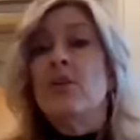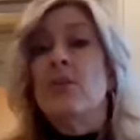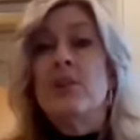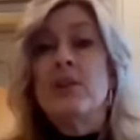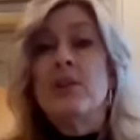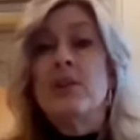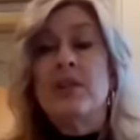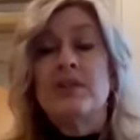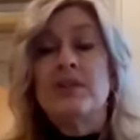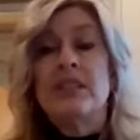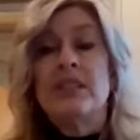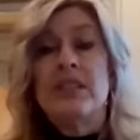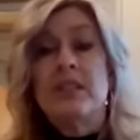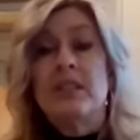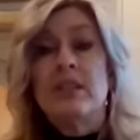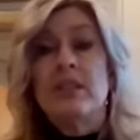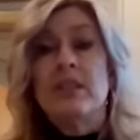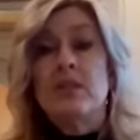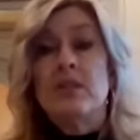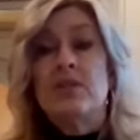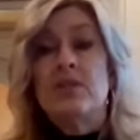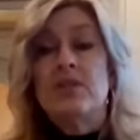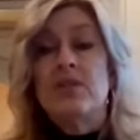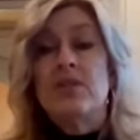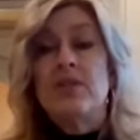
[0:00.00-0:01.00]
We're using the
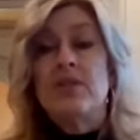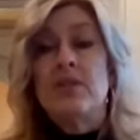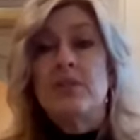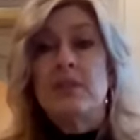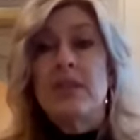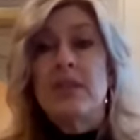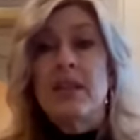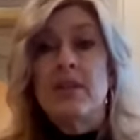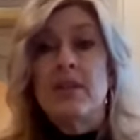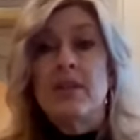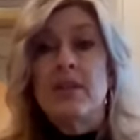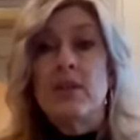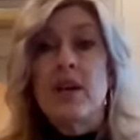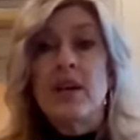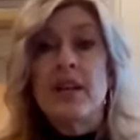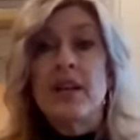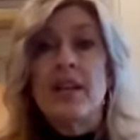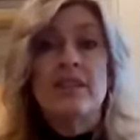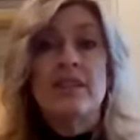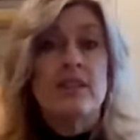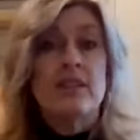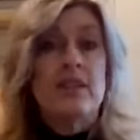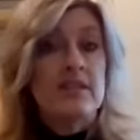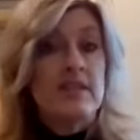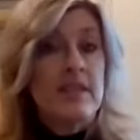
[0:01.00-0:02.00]
low sodium teriyaki
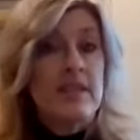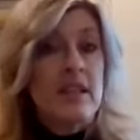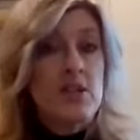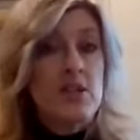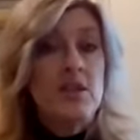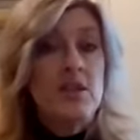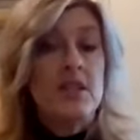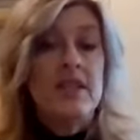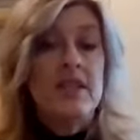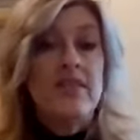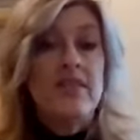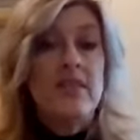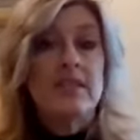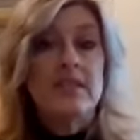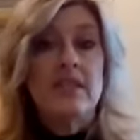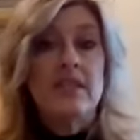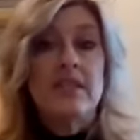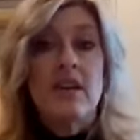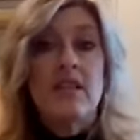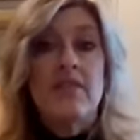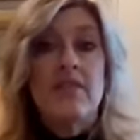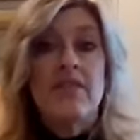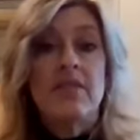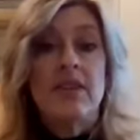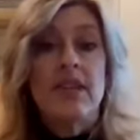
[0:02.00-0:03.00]
sauce. That should give us
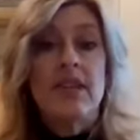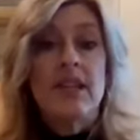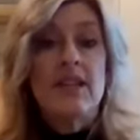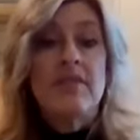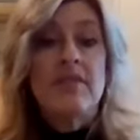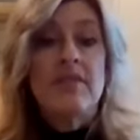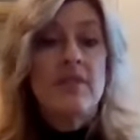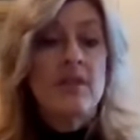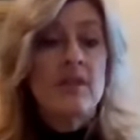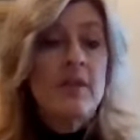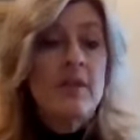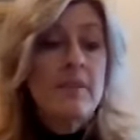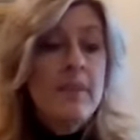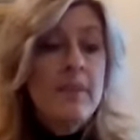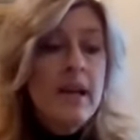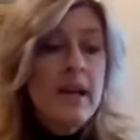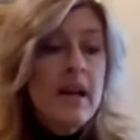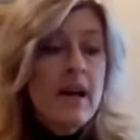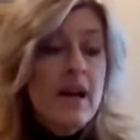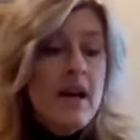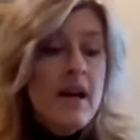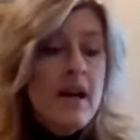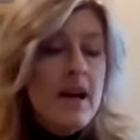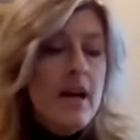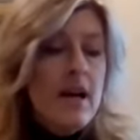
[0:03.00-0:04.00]
enough flavor.
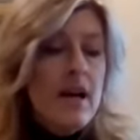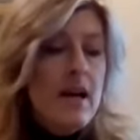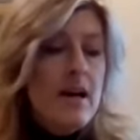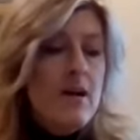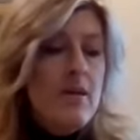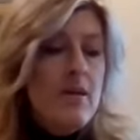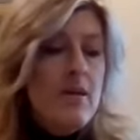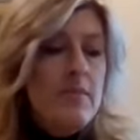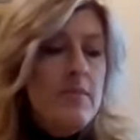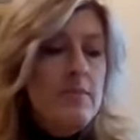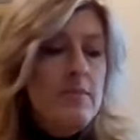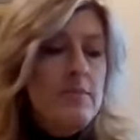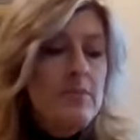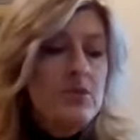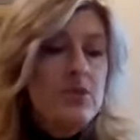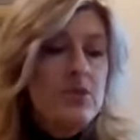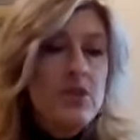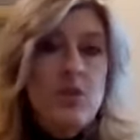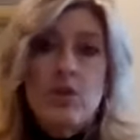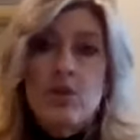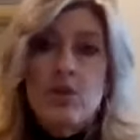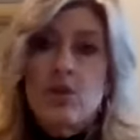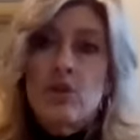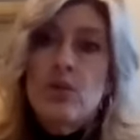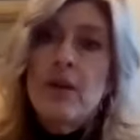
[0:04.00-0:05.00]

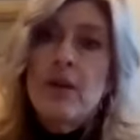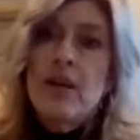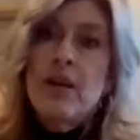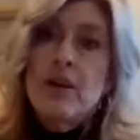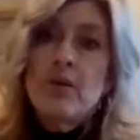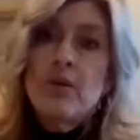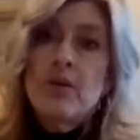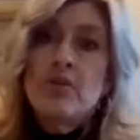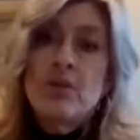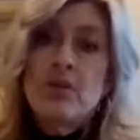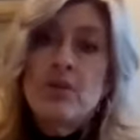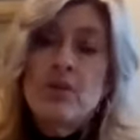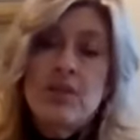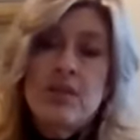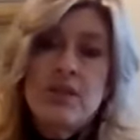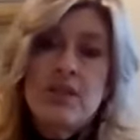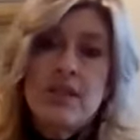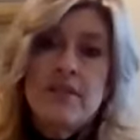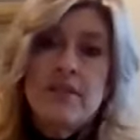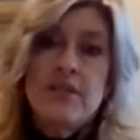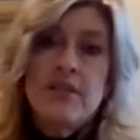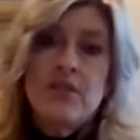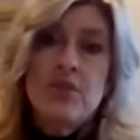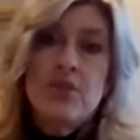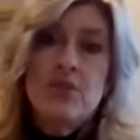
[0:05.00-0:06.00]
So a great
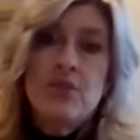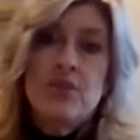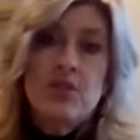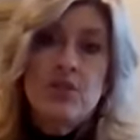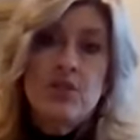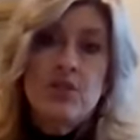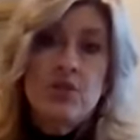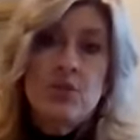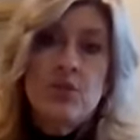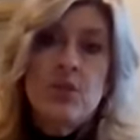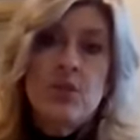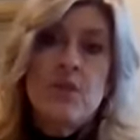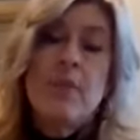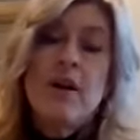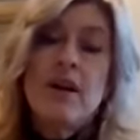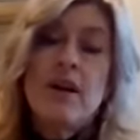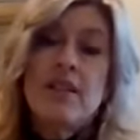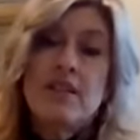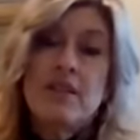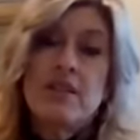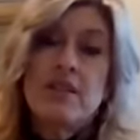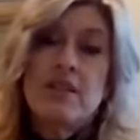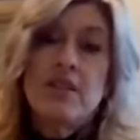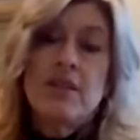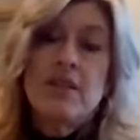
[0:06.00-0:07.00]
alternative to a
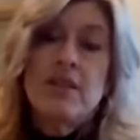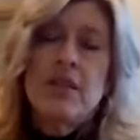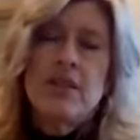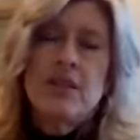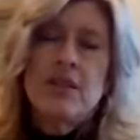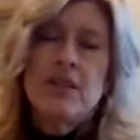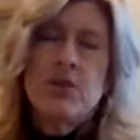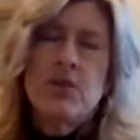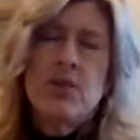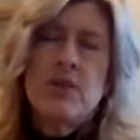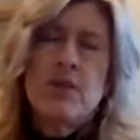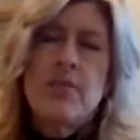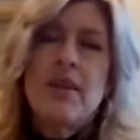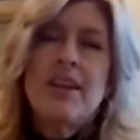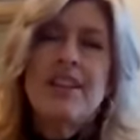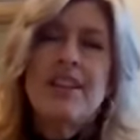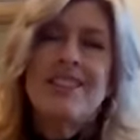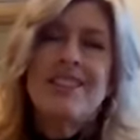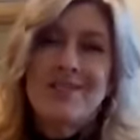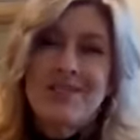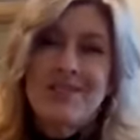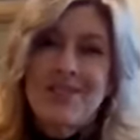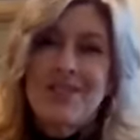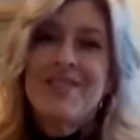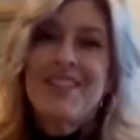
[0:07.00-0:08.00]
store-bought
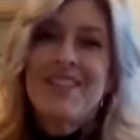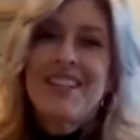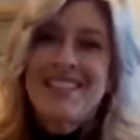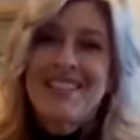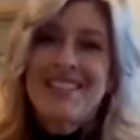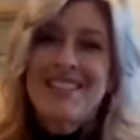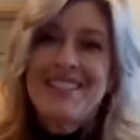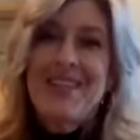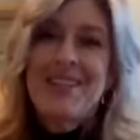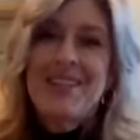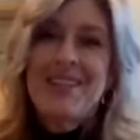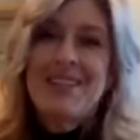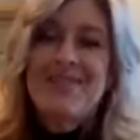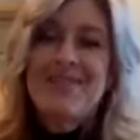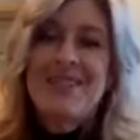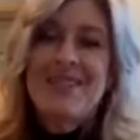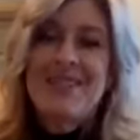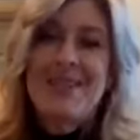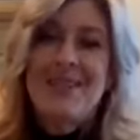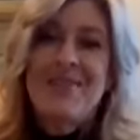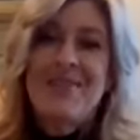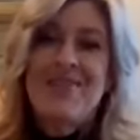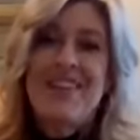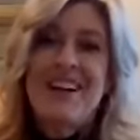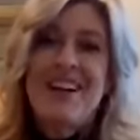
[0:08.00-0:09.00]
stir fry sauce where you
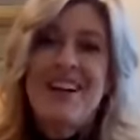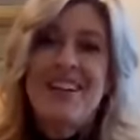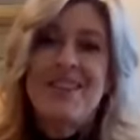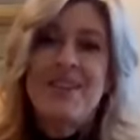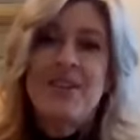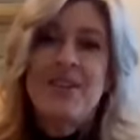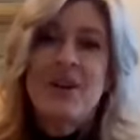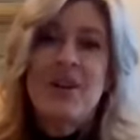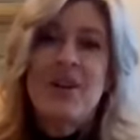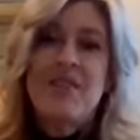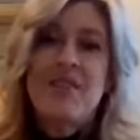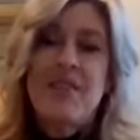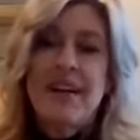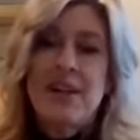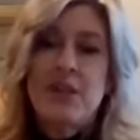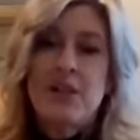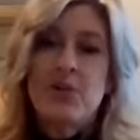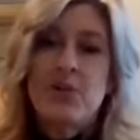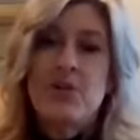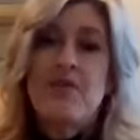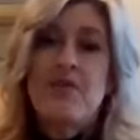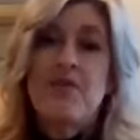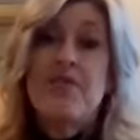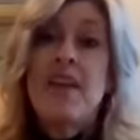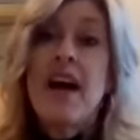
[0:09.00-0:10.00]
could find a lot of
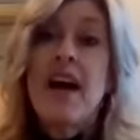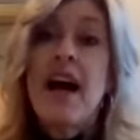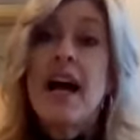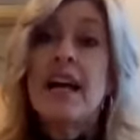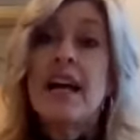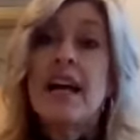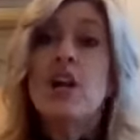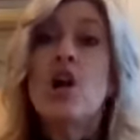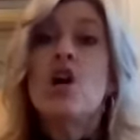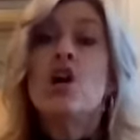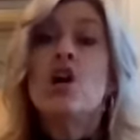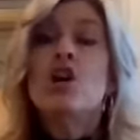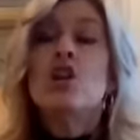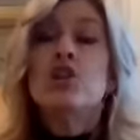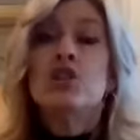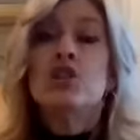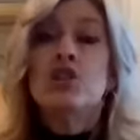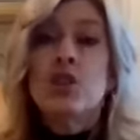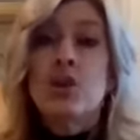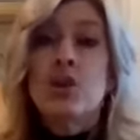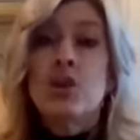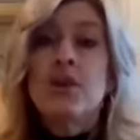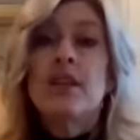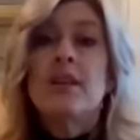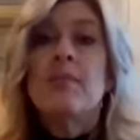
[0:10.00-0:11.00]
extra fat,
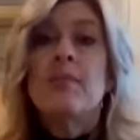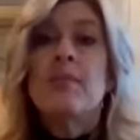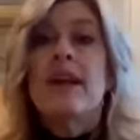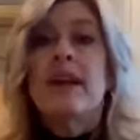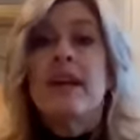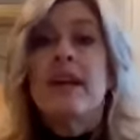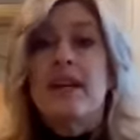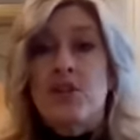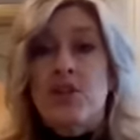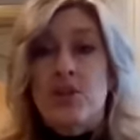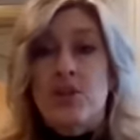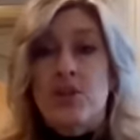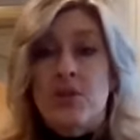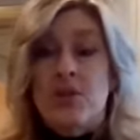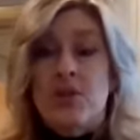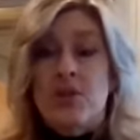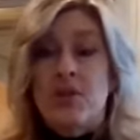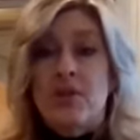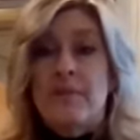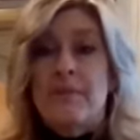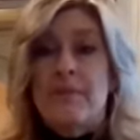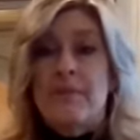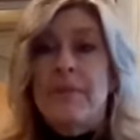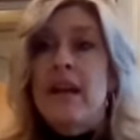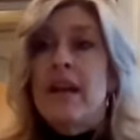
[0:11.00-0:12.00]
sodium, and
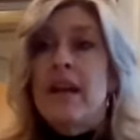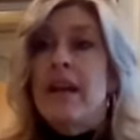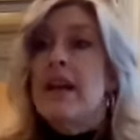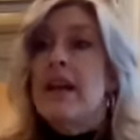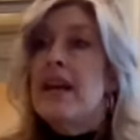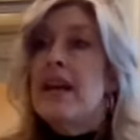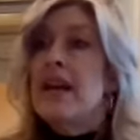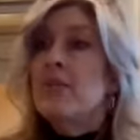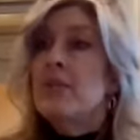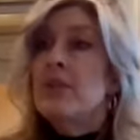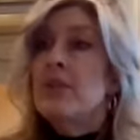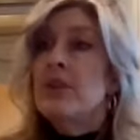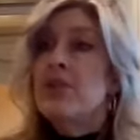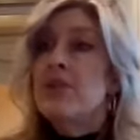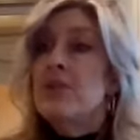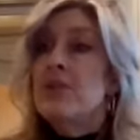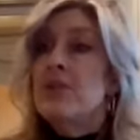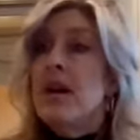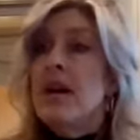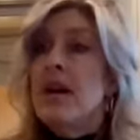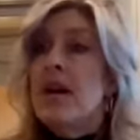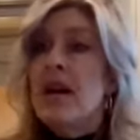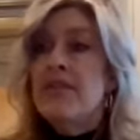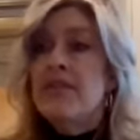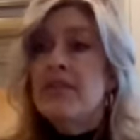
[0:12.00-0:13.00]
sugar. And we do
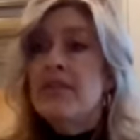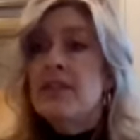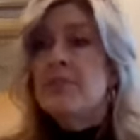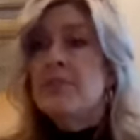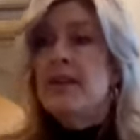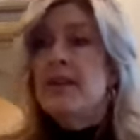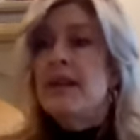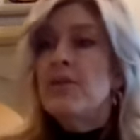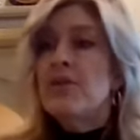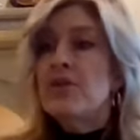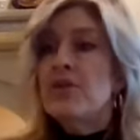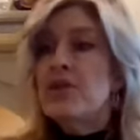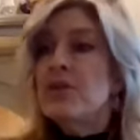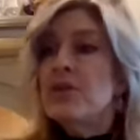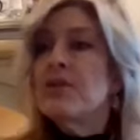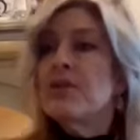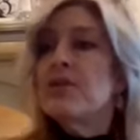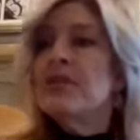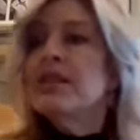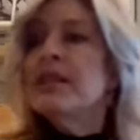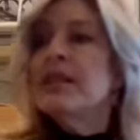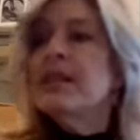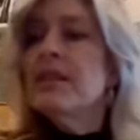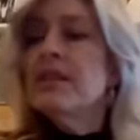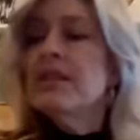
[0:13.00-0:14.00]
have the brown sugar
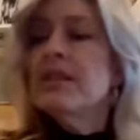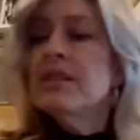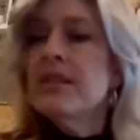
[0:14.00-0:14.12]
in here.